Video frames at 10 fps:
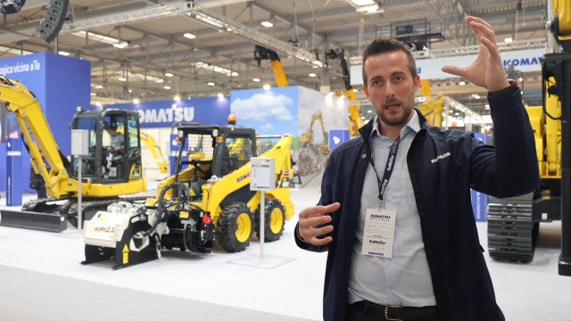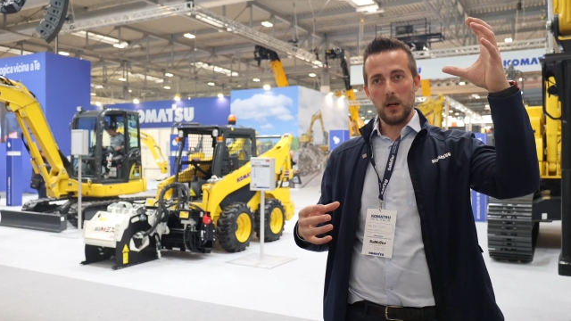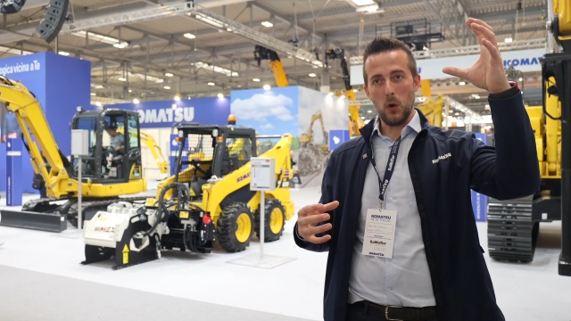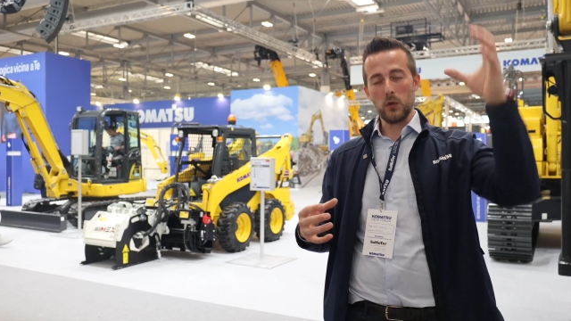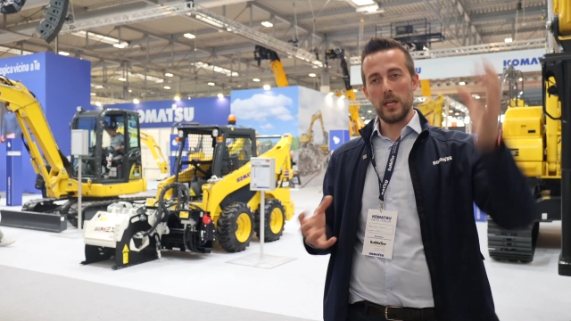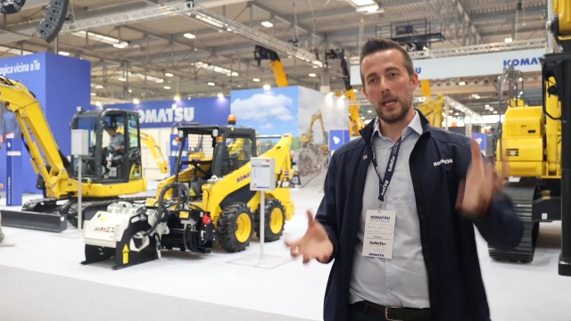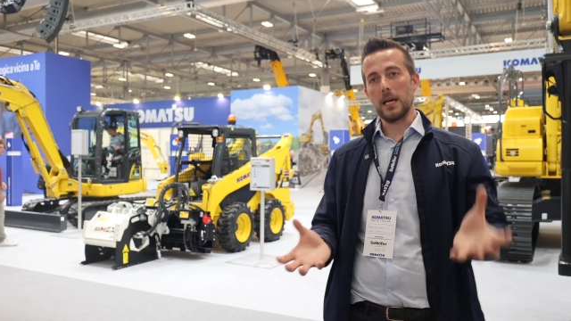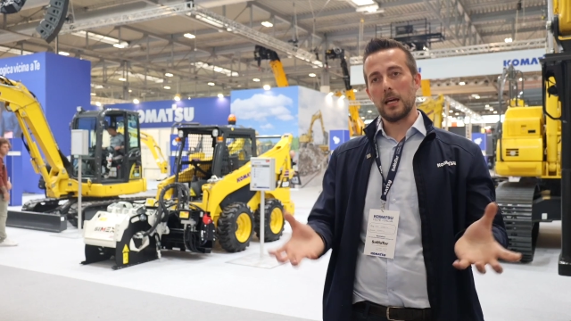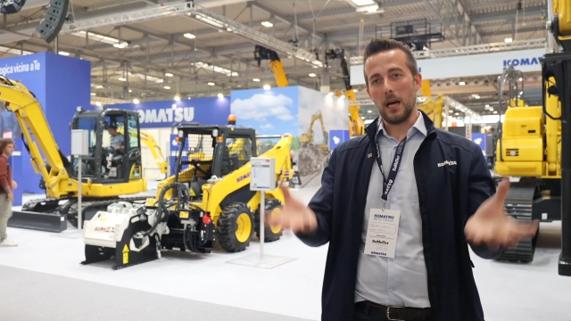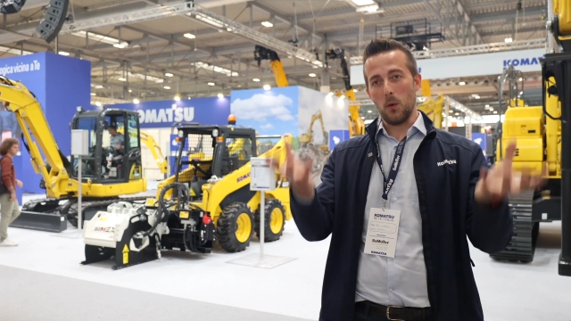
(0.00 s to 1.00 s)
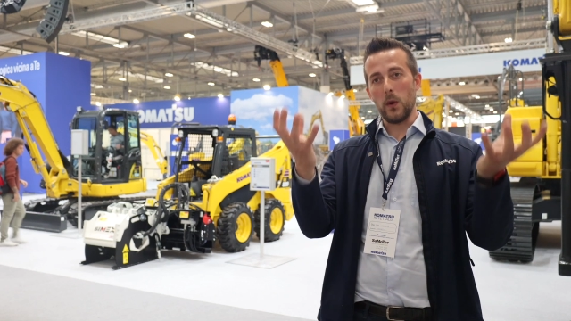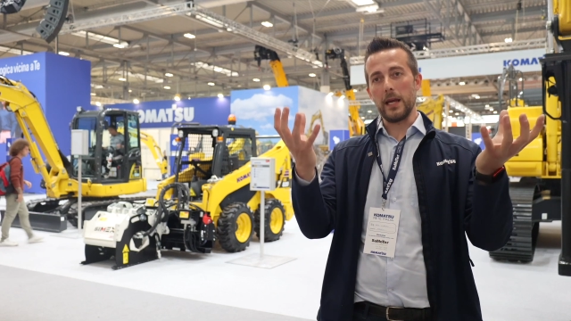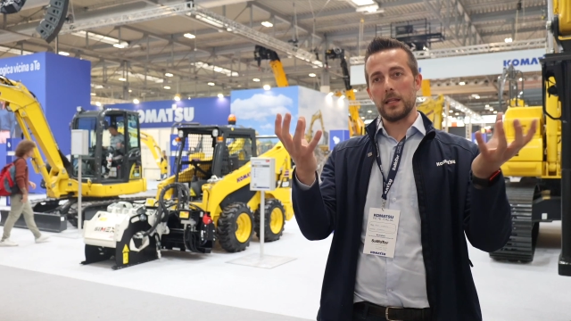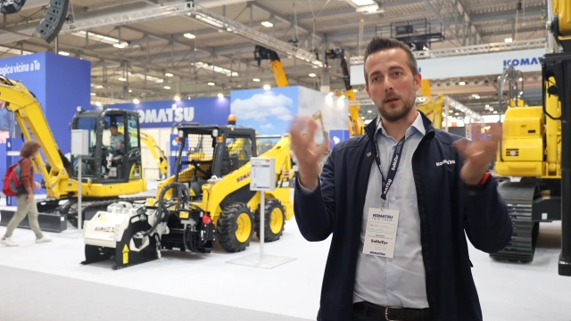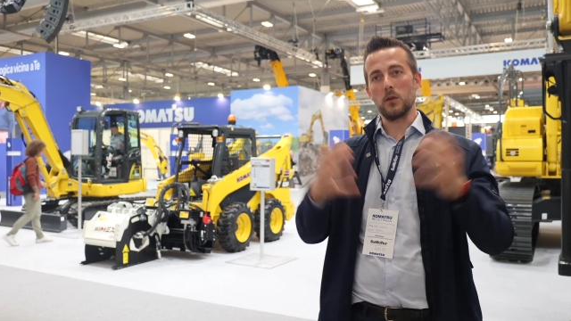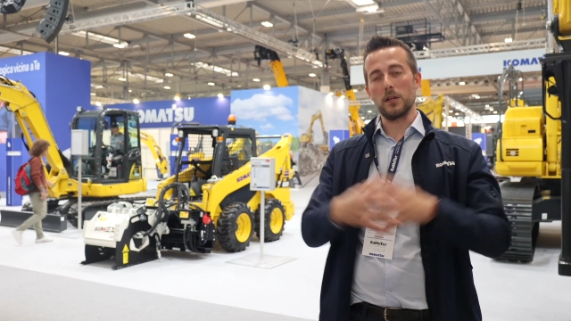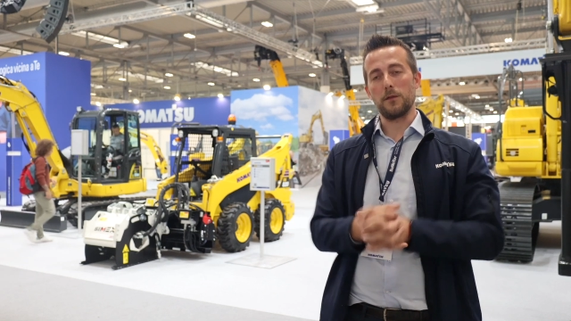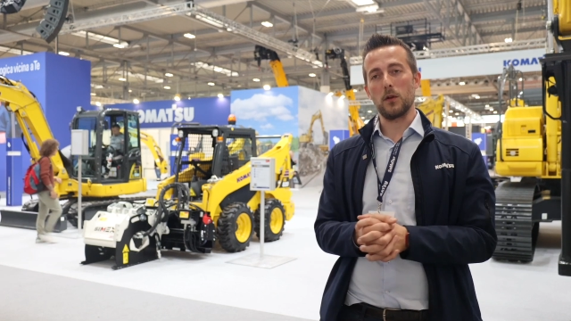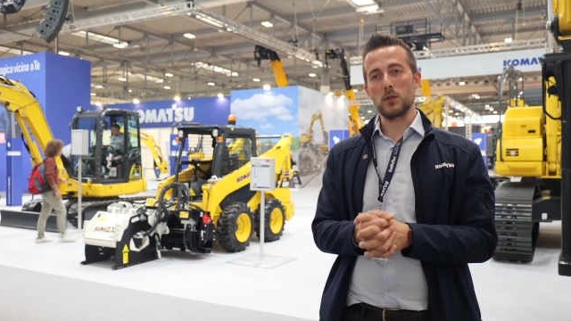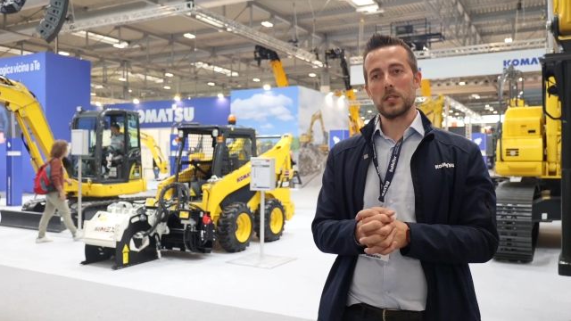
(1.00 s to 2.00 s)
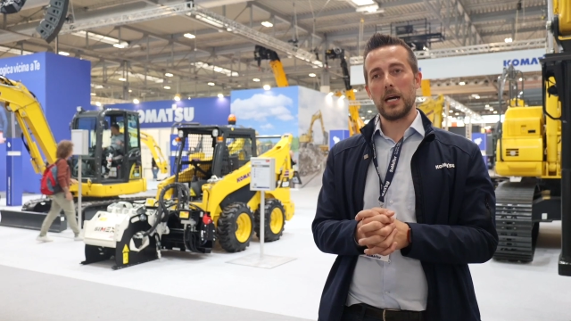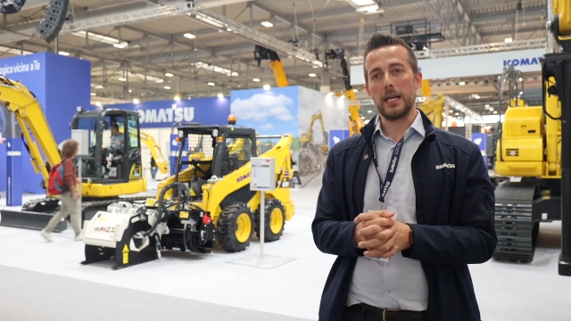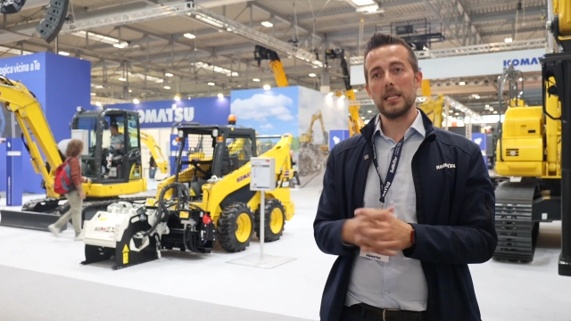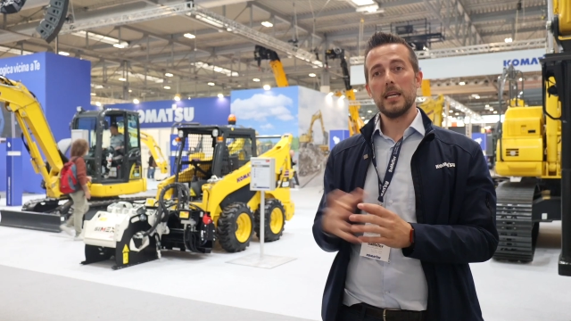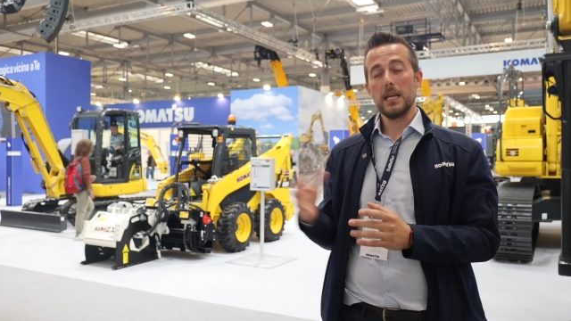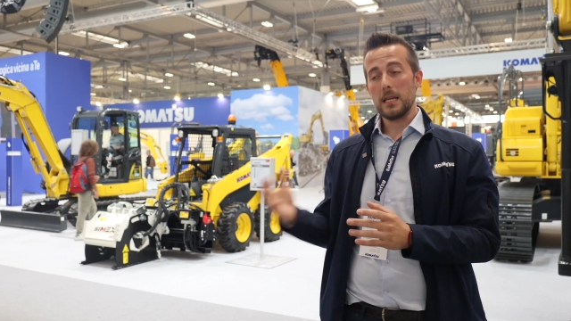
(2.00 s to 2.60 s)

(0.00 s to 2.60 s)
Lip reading: loading a weight on the front side.